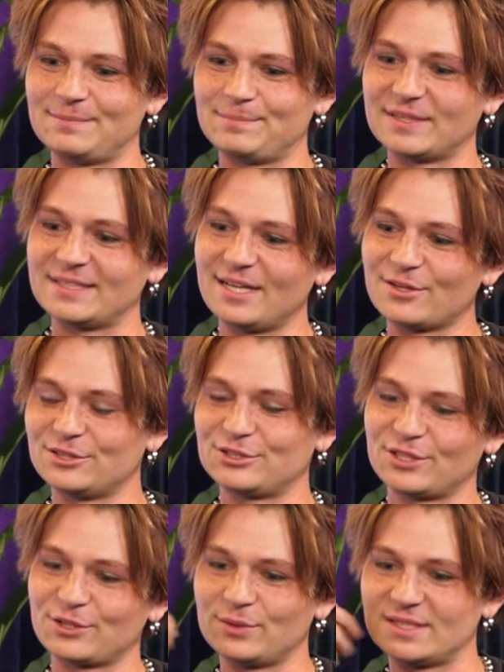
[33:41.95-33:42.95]
but the other
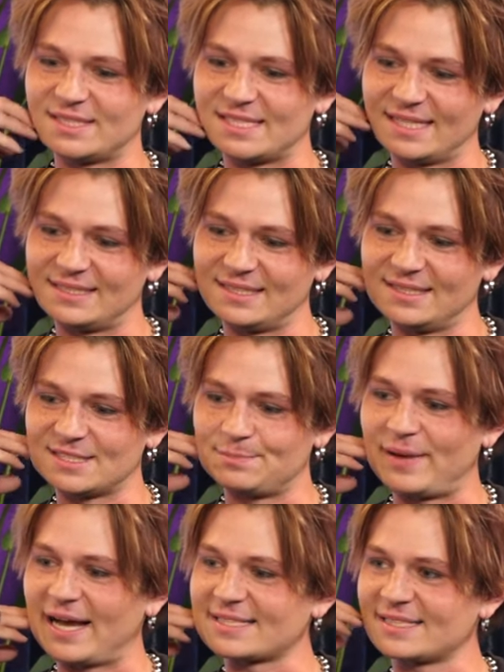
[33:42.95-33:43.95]
trick was I did this
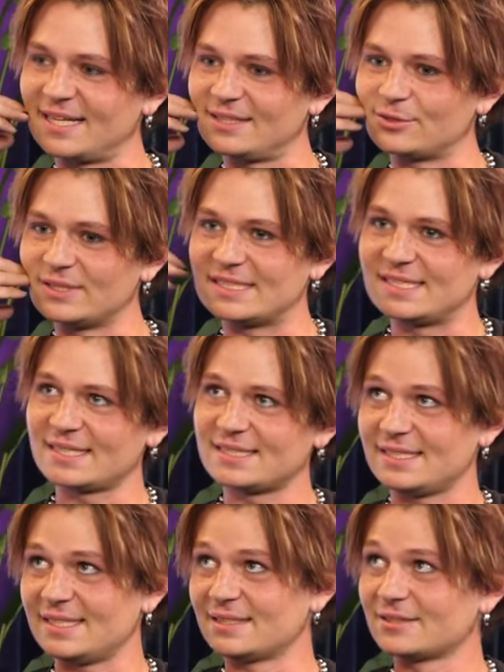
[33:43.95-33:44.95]
backside
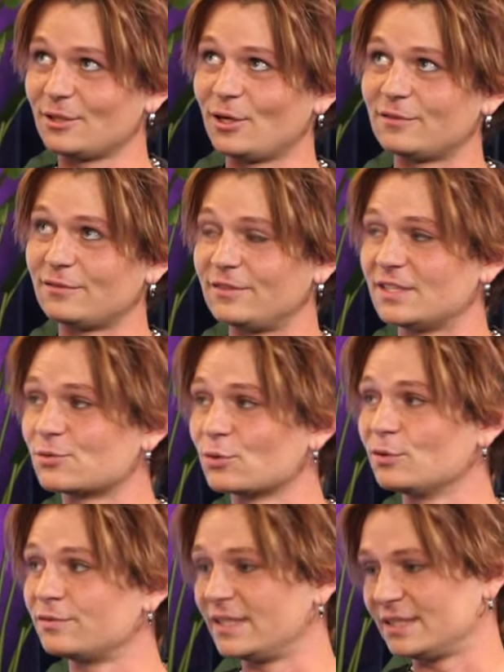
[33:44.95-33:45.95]
360 off of this
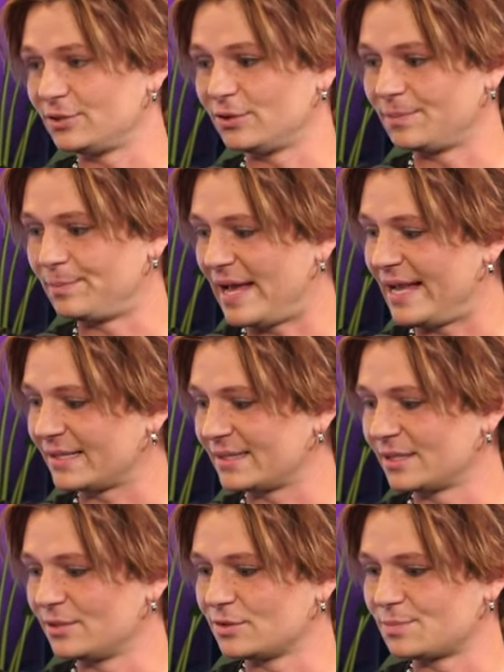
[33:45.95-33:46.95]
roof into a bank
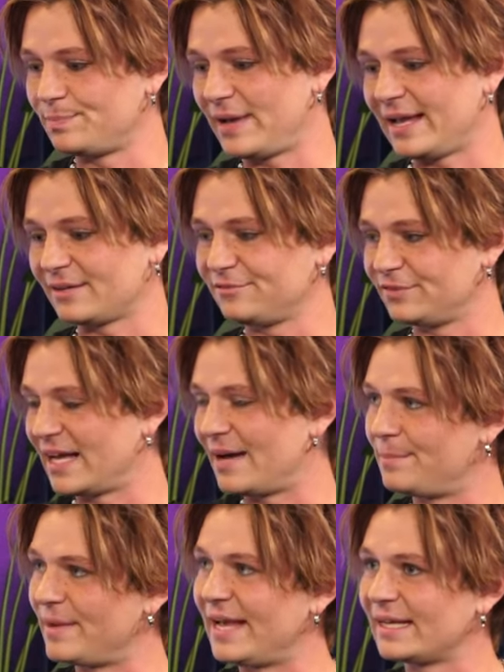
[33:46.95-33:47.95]
that goes bank
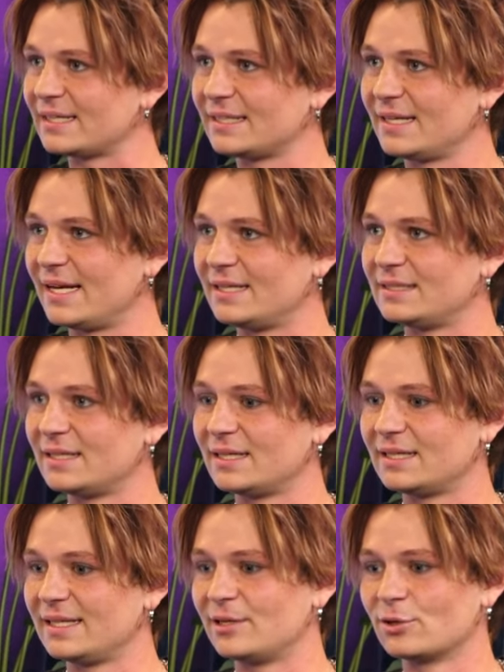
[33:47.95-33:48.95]
flat bank, and
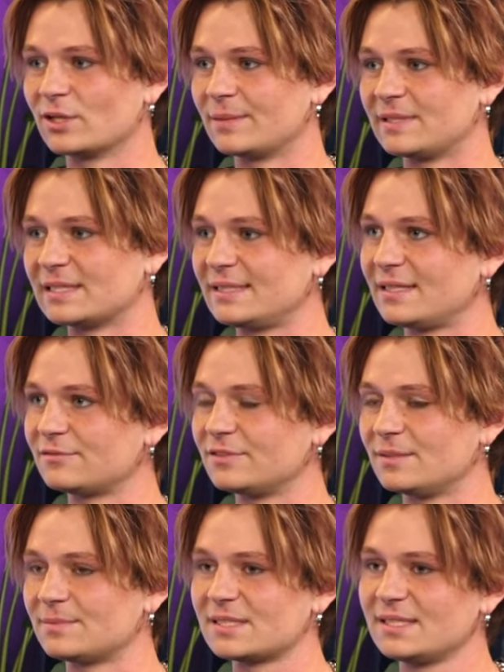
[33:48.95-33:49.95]
it had only been
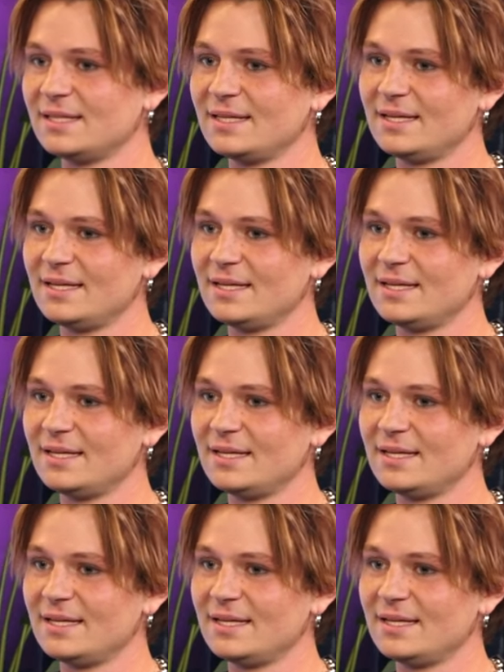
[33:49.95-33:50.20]
kickflipped,